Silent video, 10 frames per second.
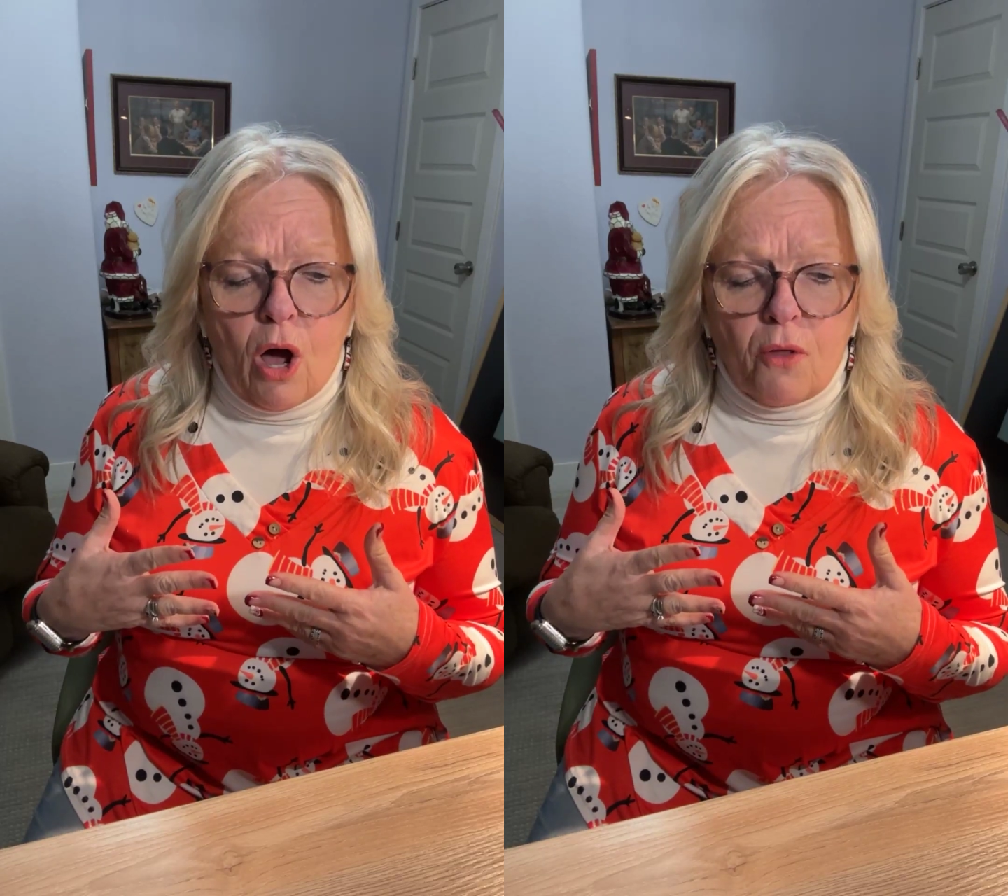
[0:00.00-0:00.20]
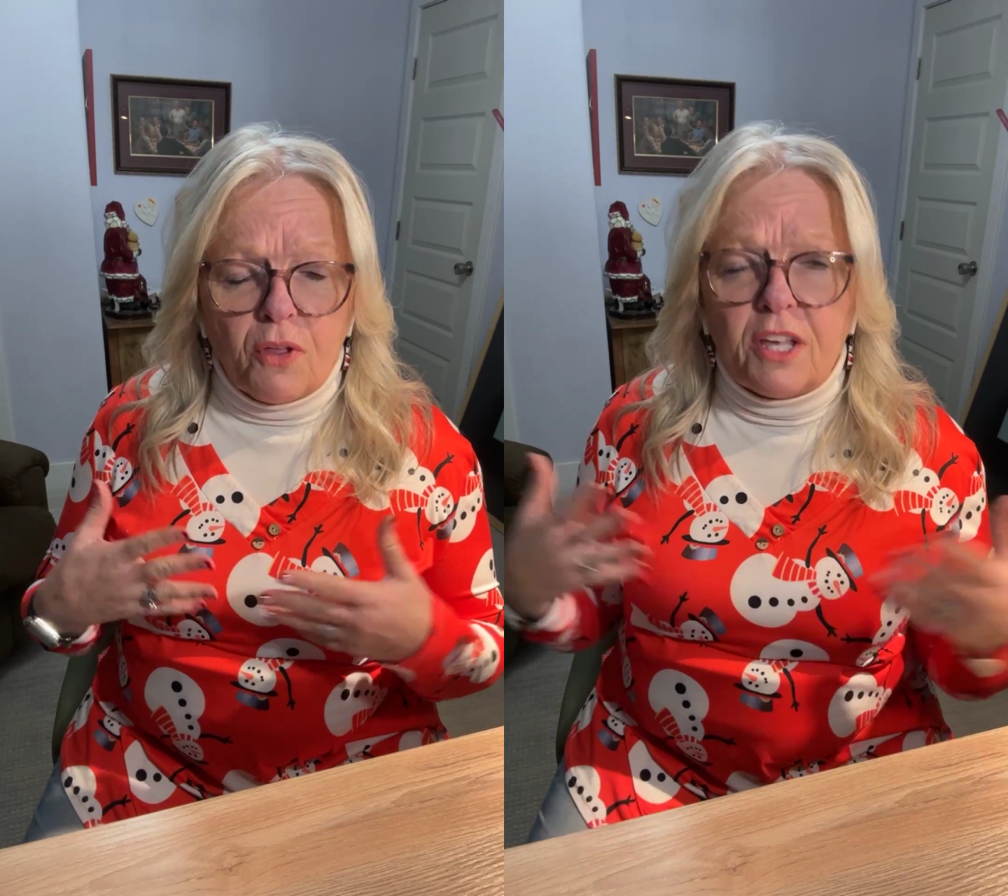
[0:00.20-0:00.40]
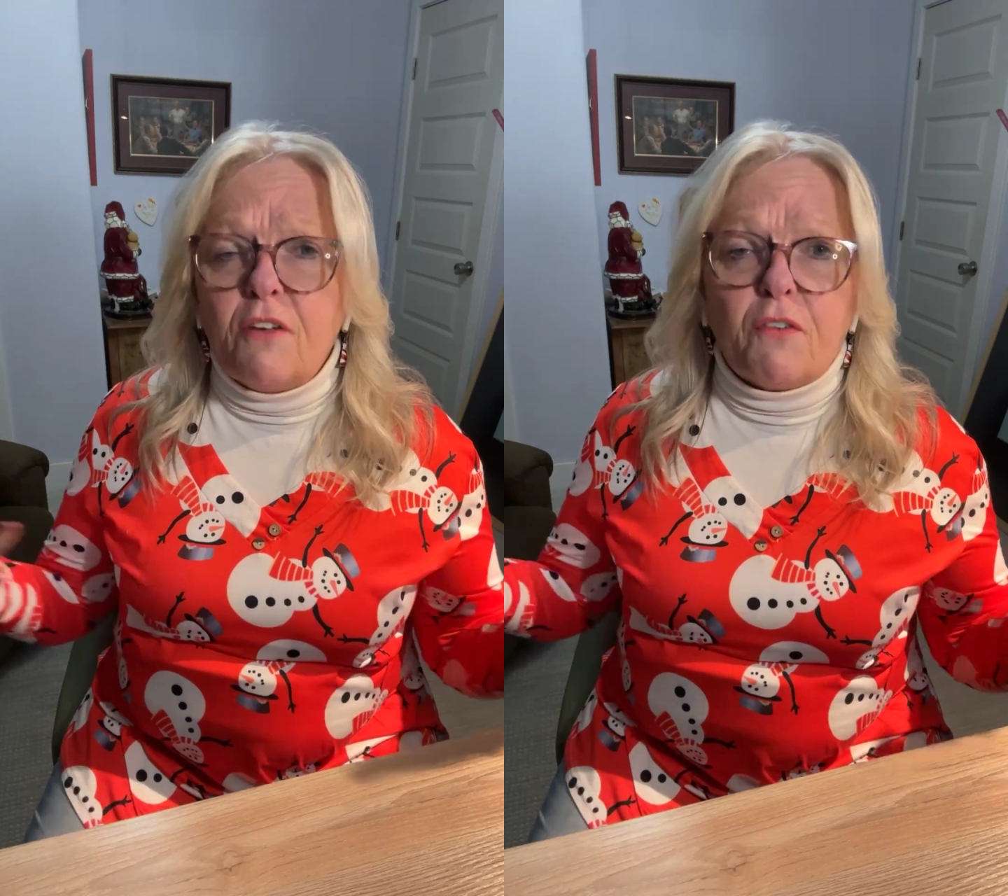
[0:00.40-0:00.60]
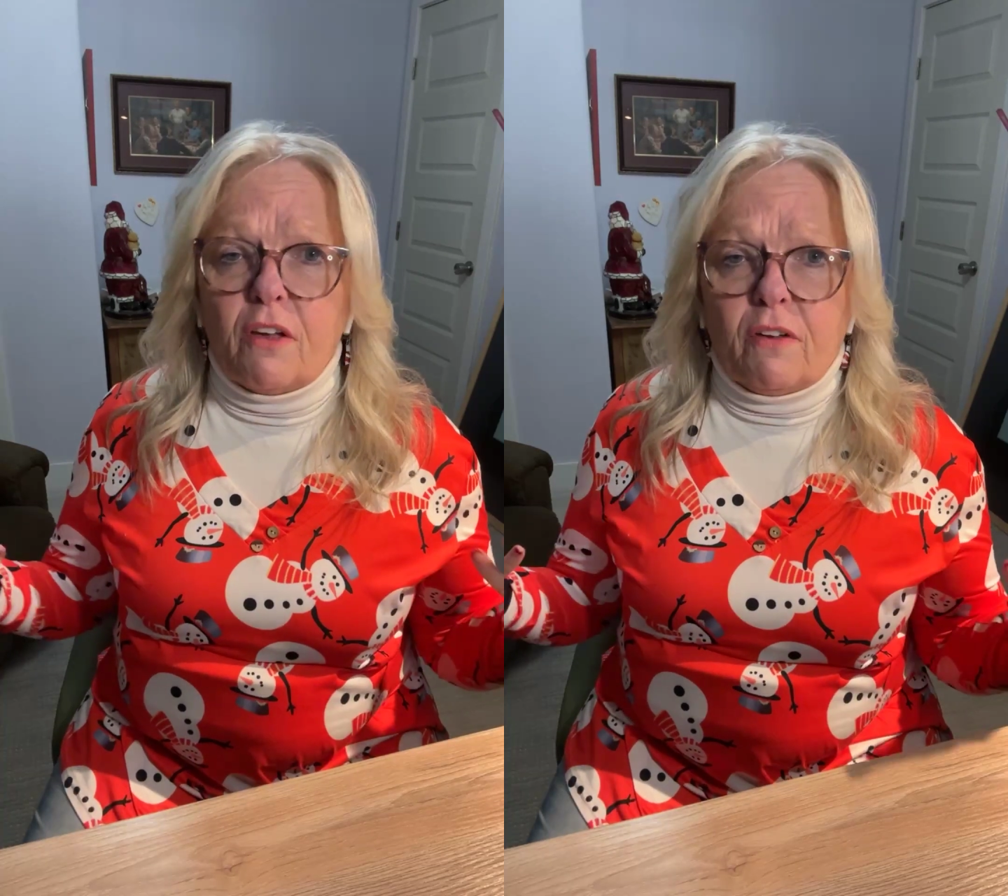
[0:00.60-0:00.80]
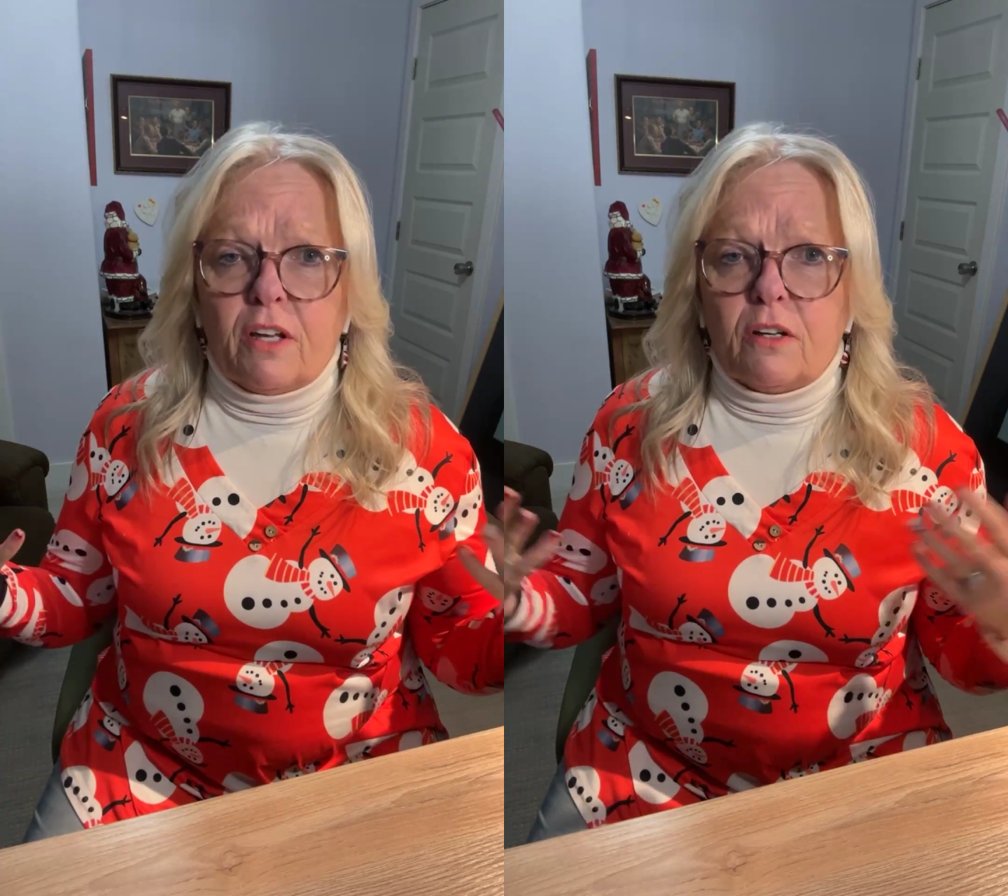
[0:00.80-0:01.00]
uh, the
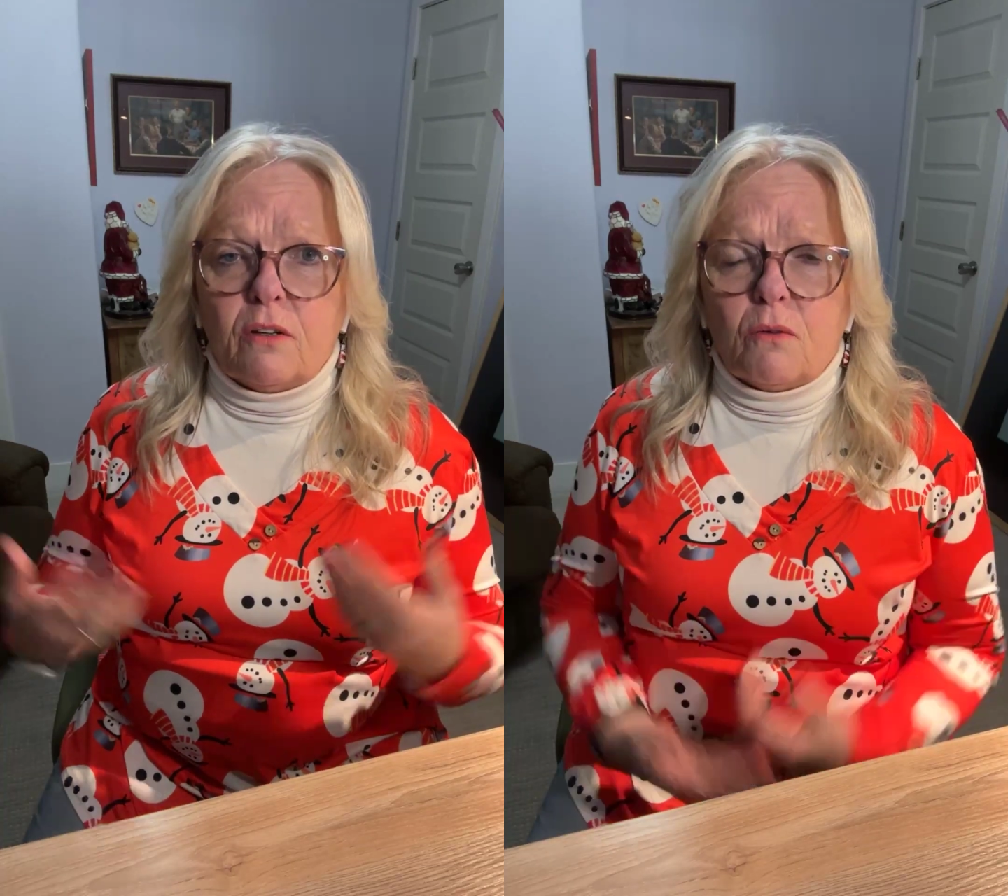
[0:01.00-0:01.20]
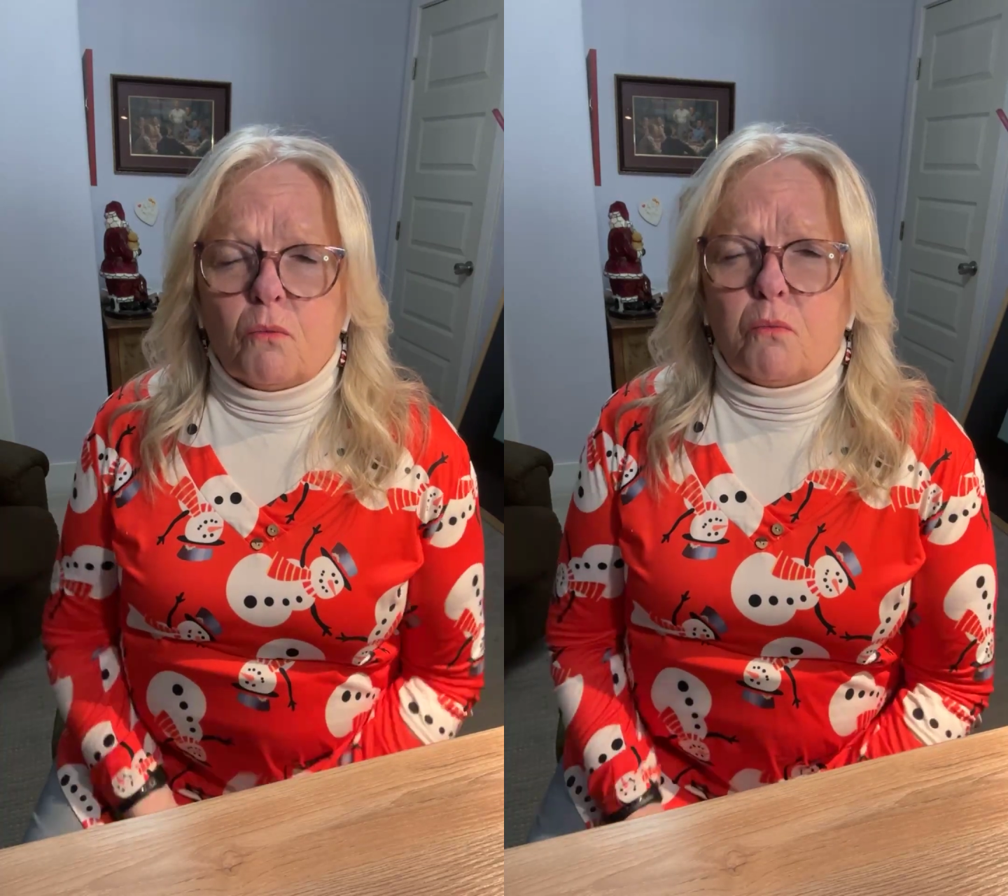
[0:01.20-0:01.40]
gift giving.